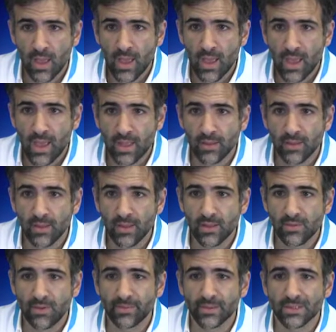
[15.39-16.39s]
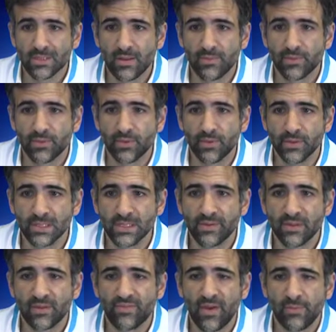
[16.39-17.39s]
and it represents
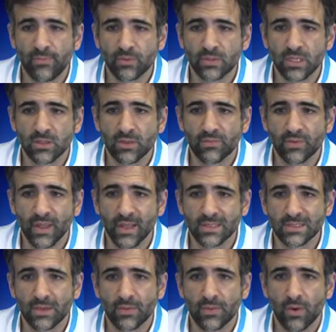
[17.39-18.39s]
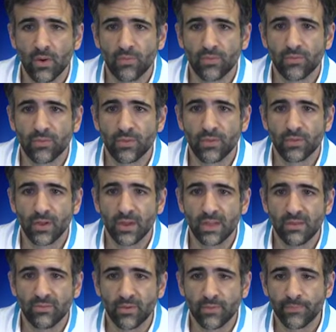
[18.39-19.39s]
75% of cancer of the
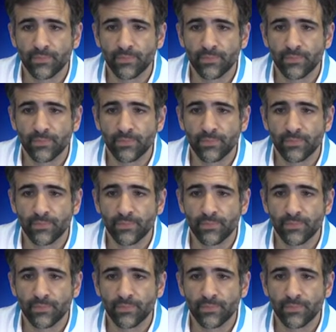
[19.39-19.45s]
liver.